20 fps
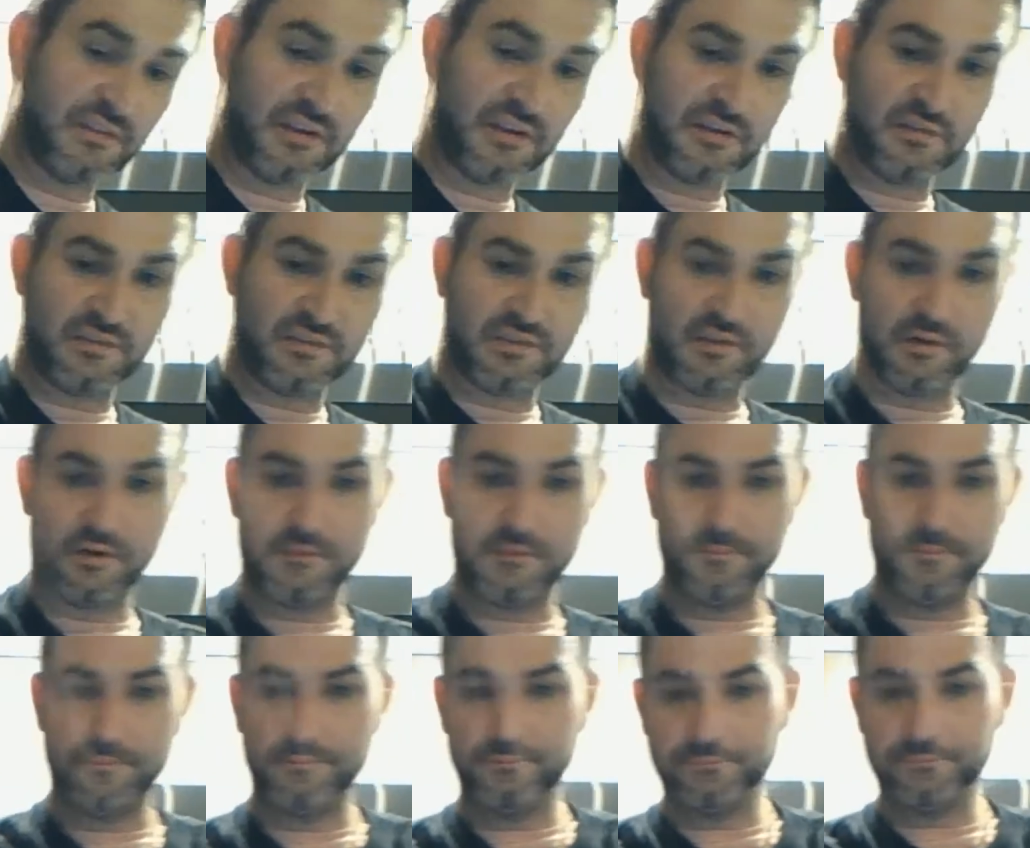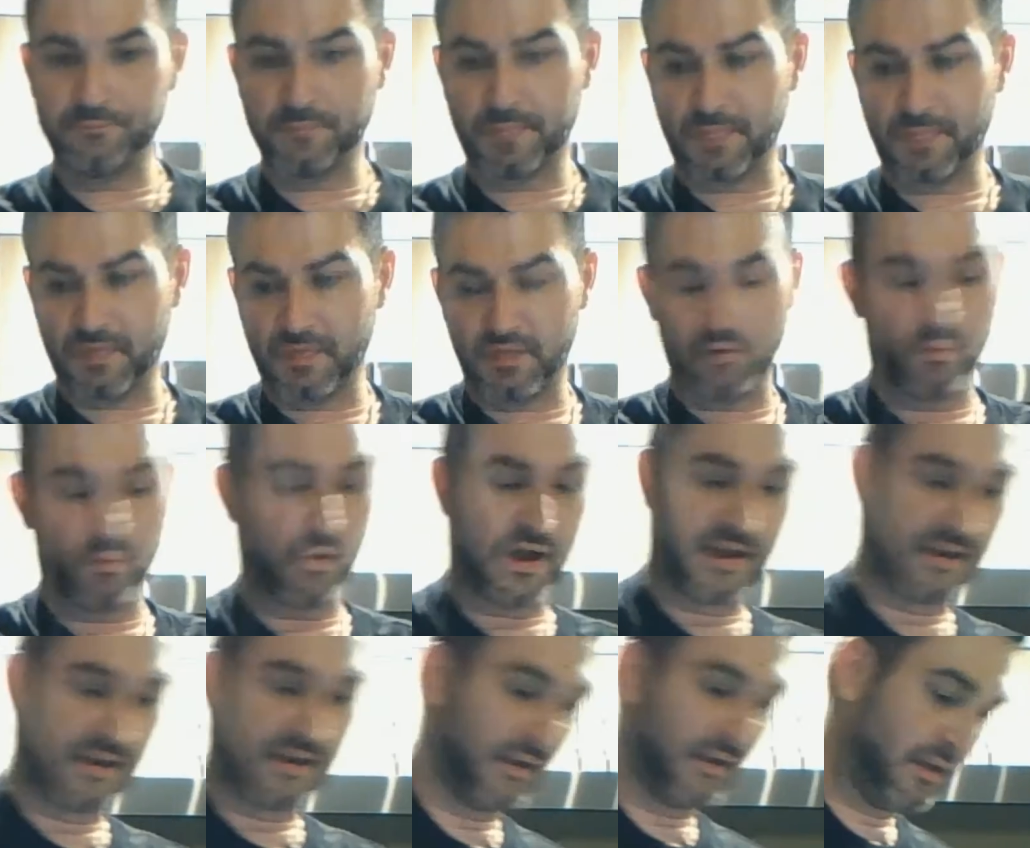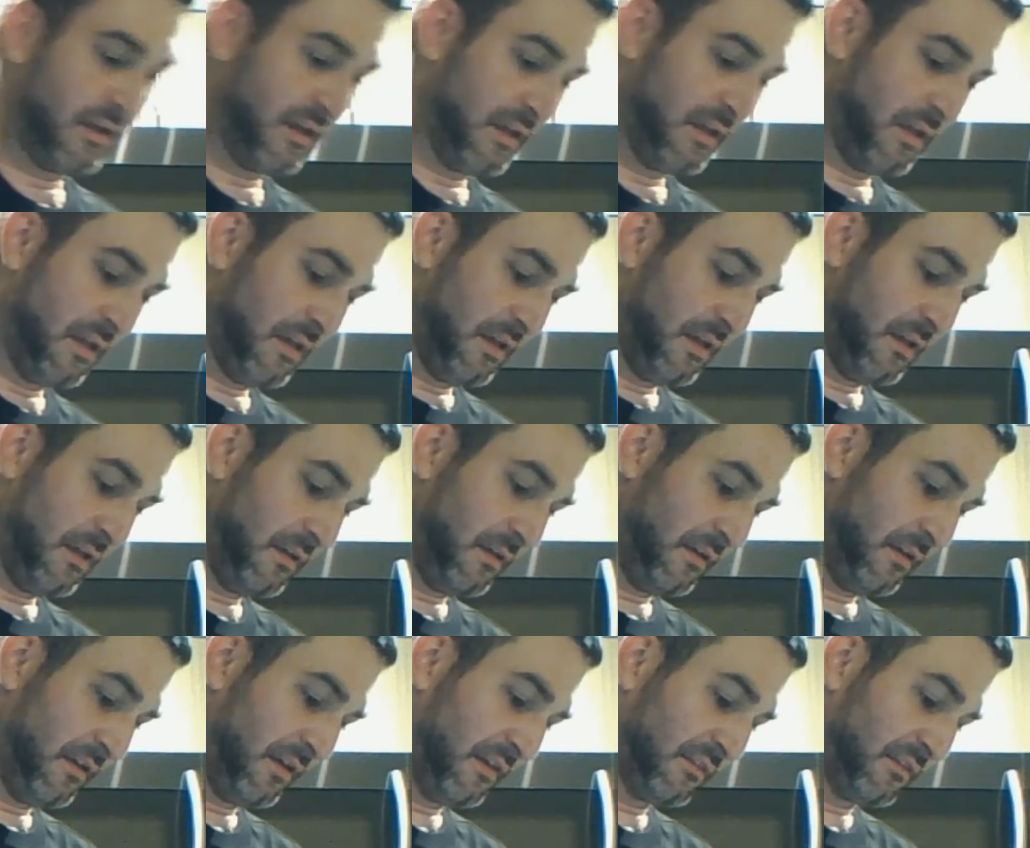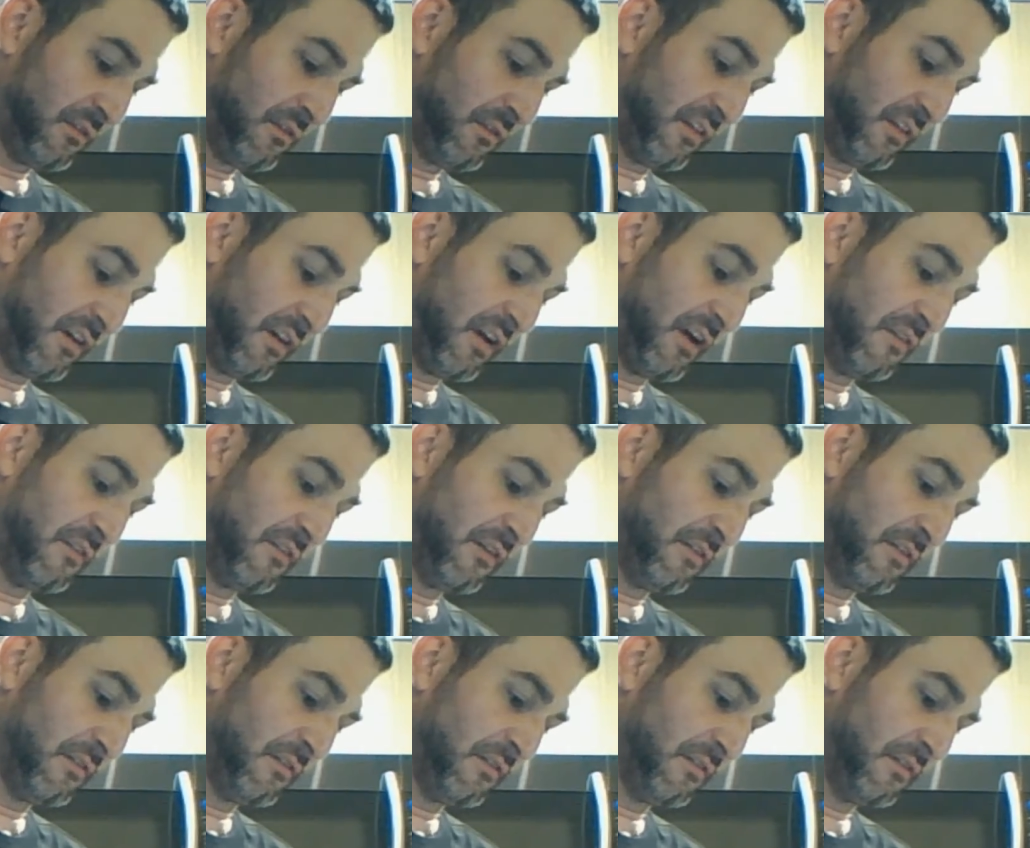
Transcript: going to use the white as sort of the cover.